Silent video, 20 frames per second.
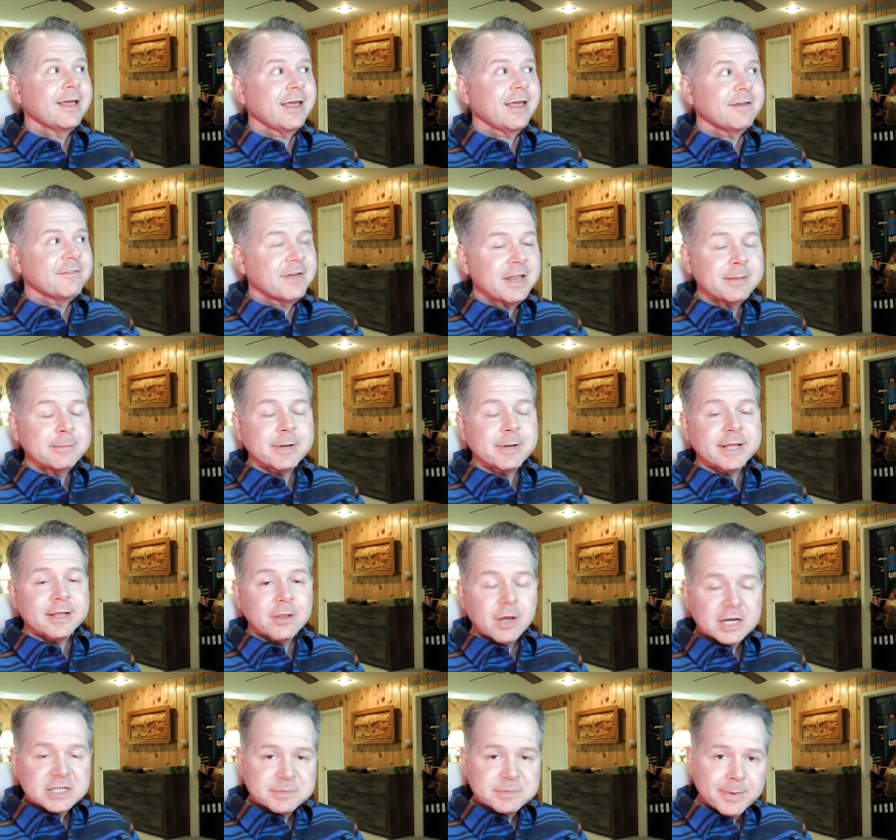if anybody
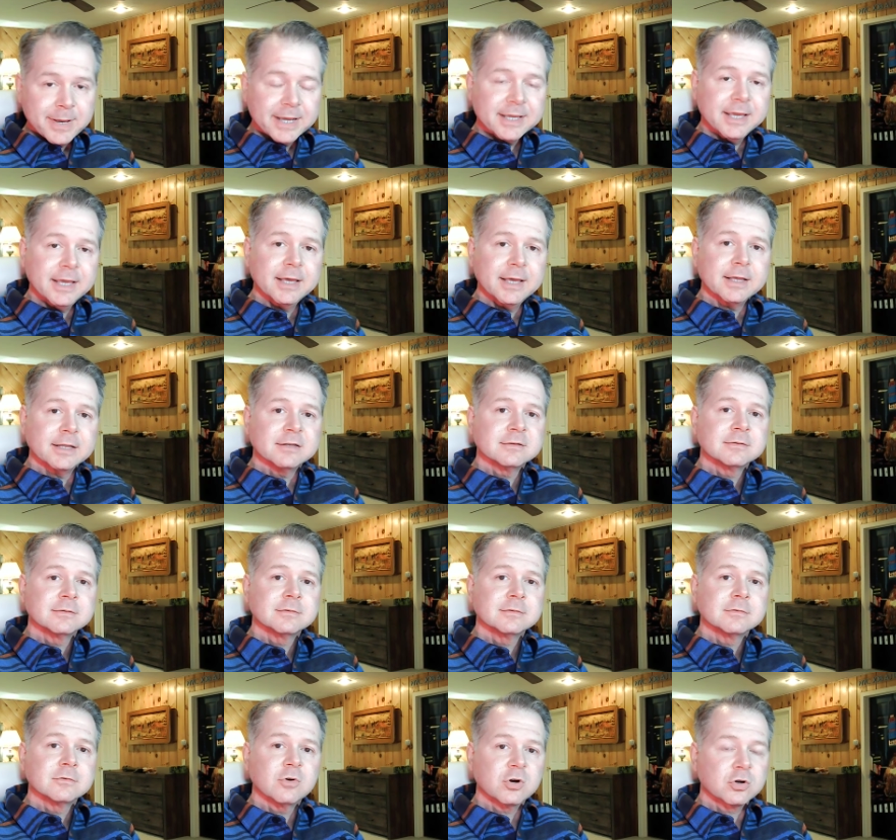logs back in
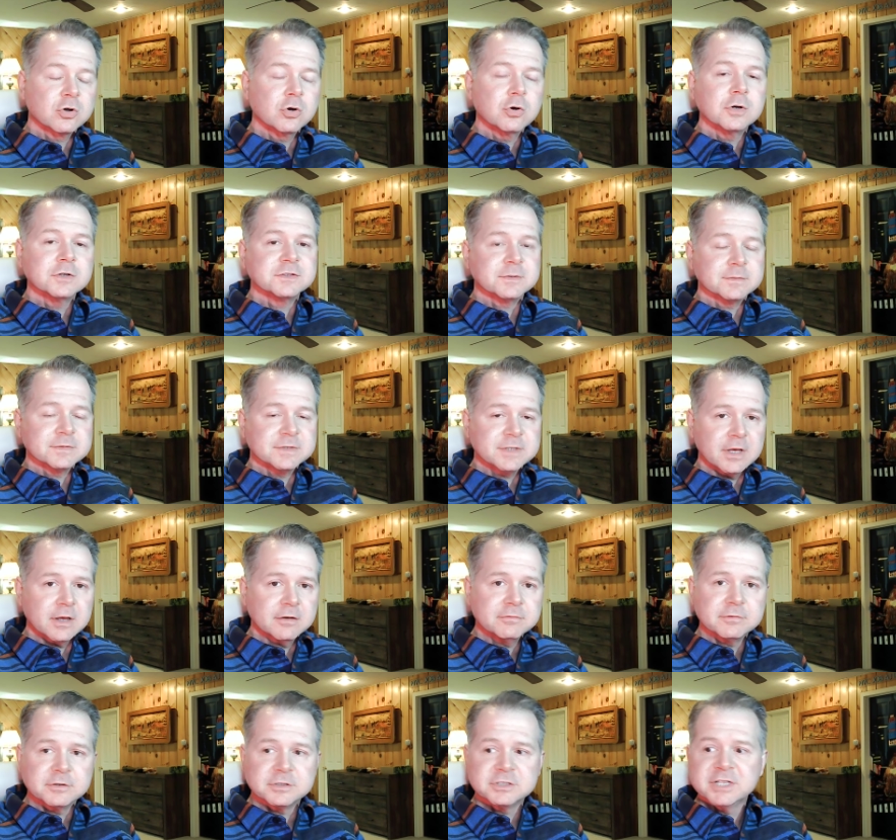or Googles
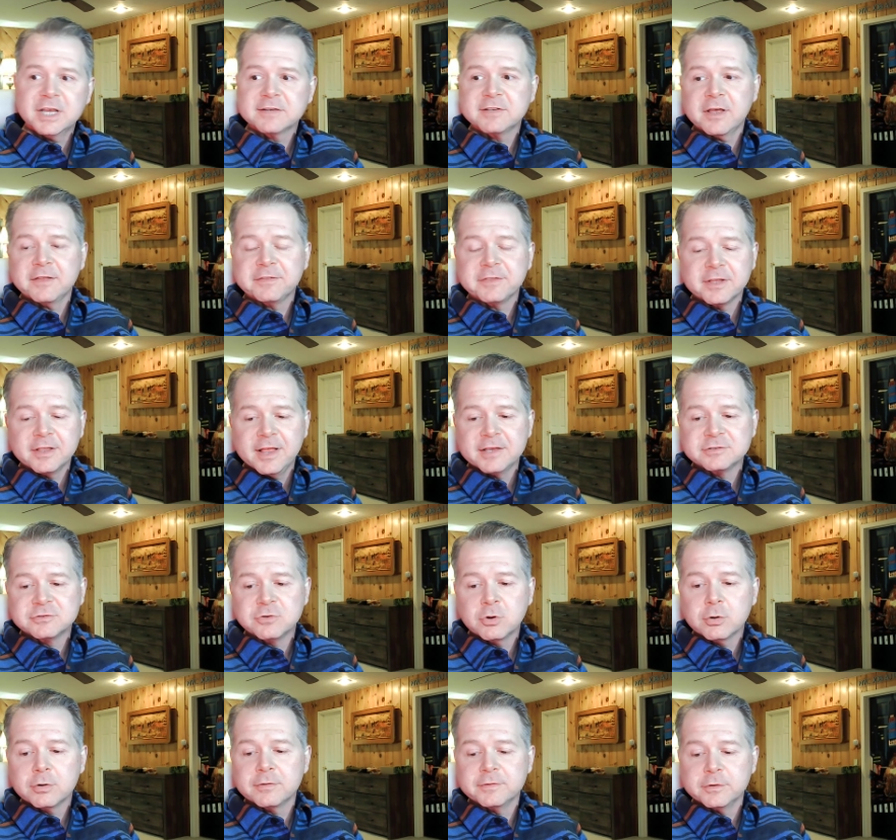themselves or checks out the
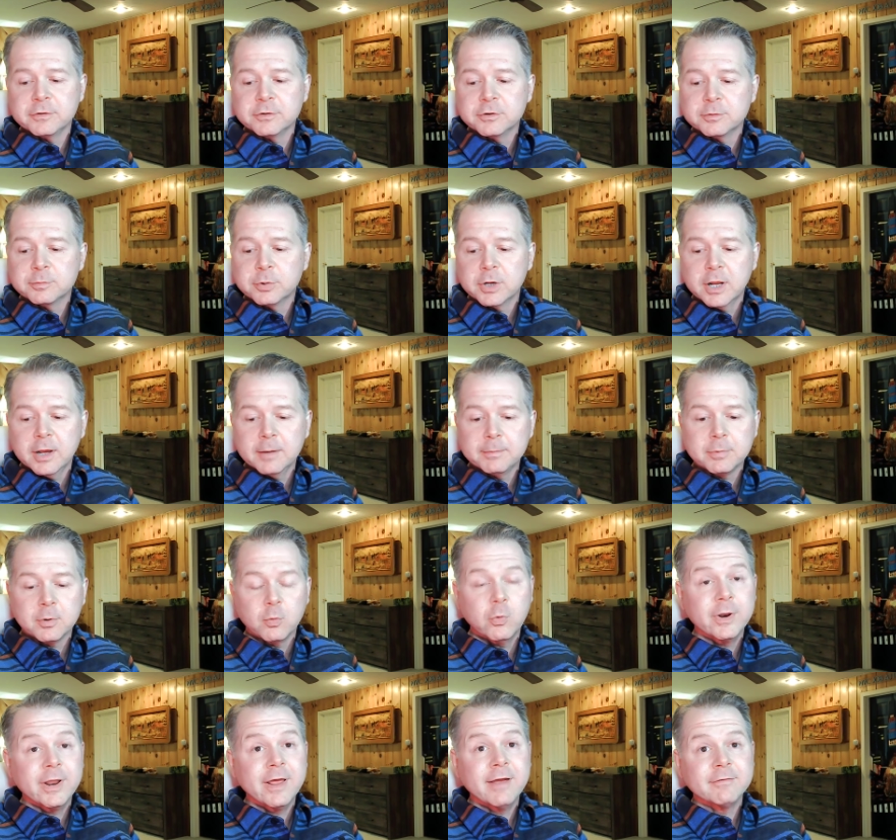Glassdoor review you put up or
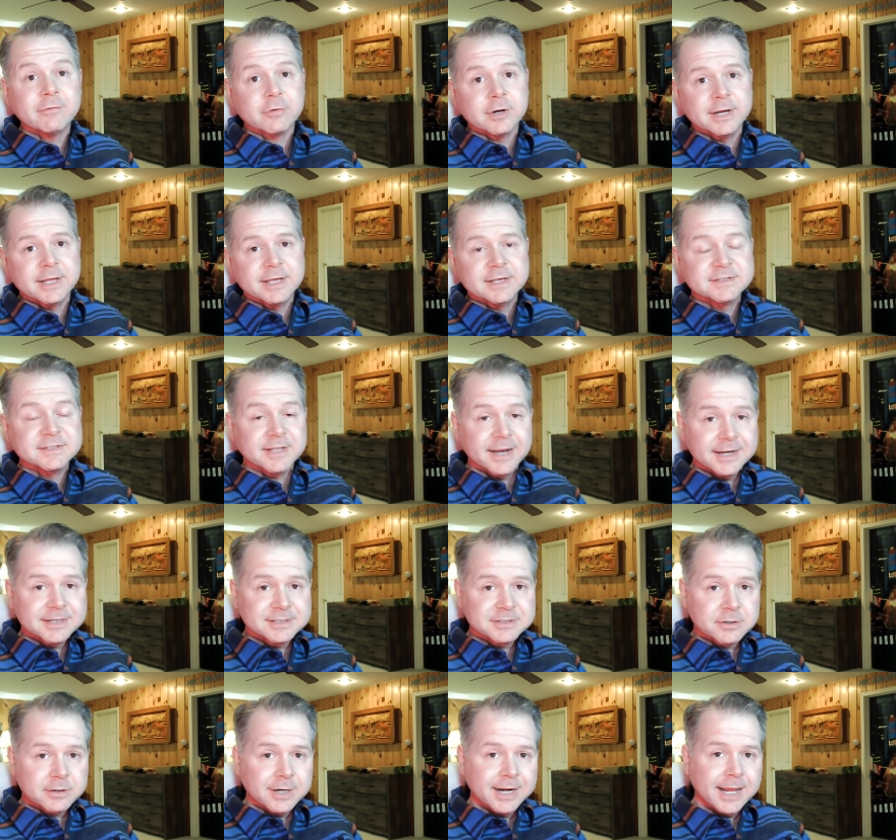whatever it is in the
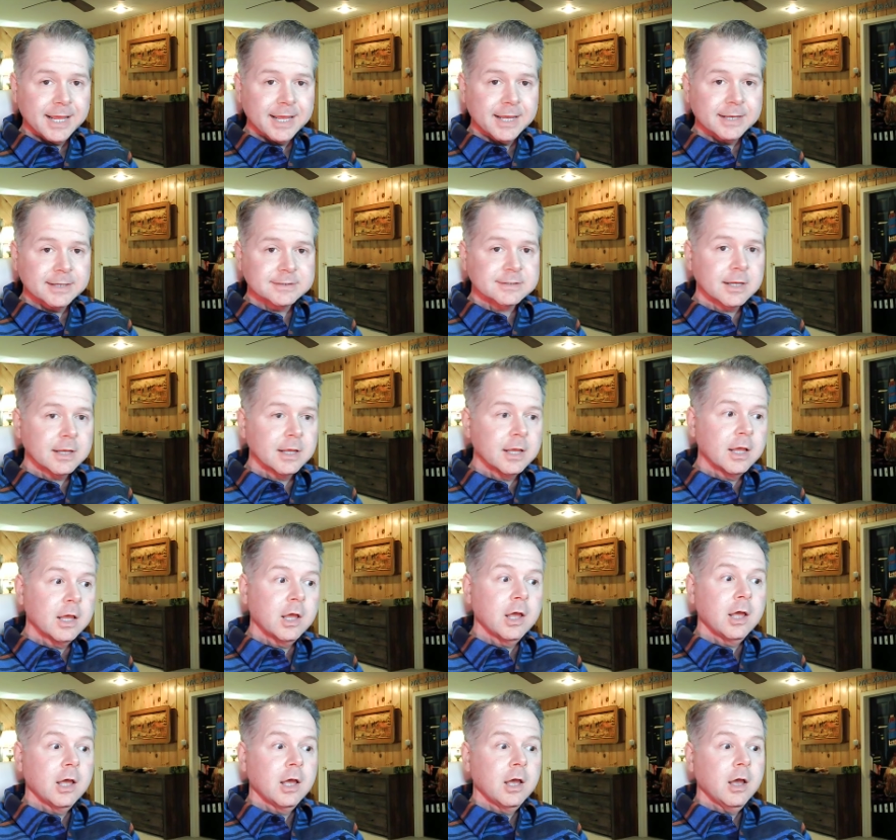next 30 days,
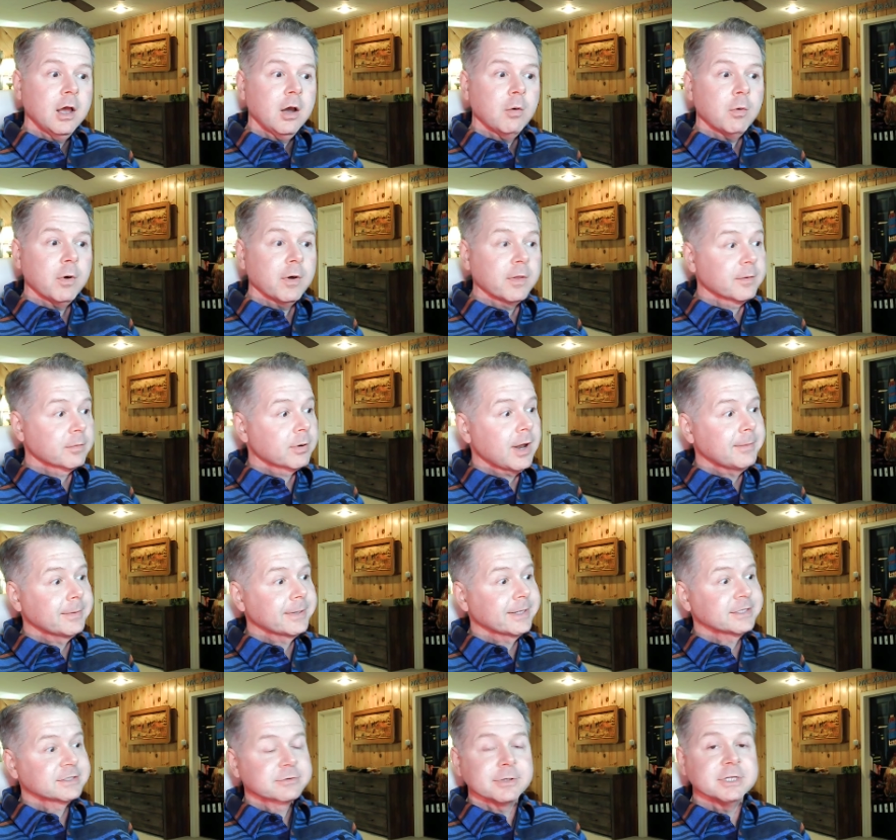well, they're
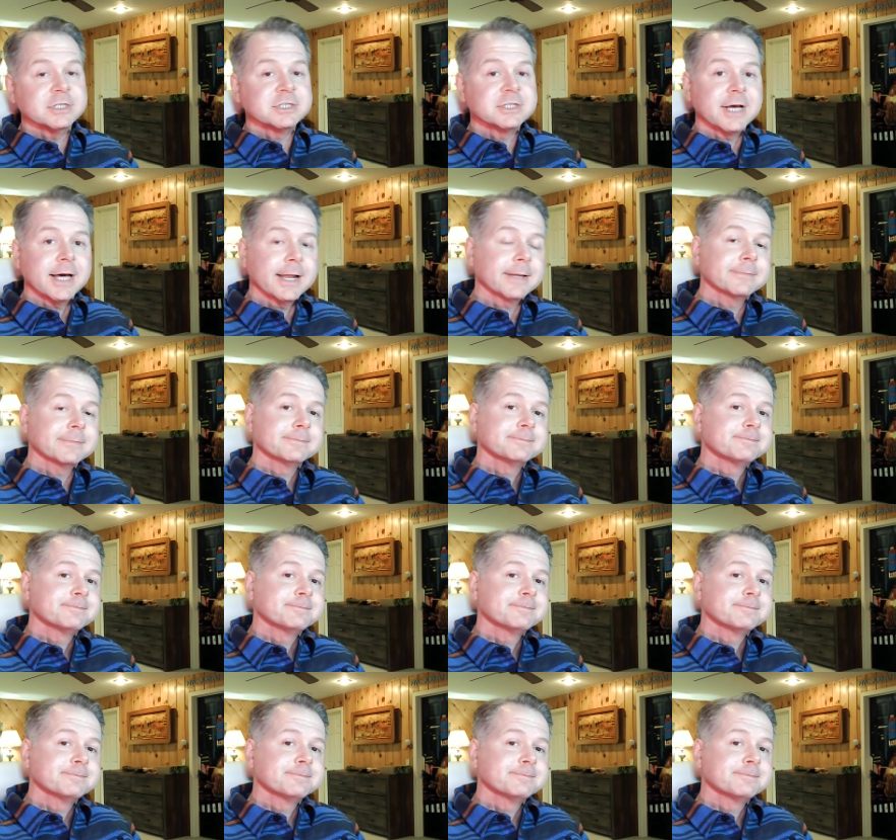probably going to screenshot it.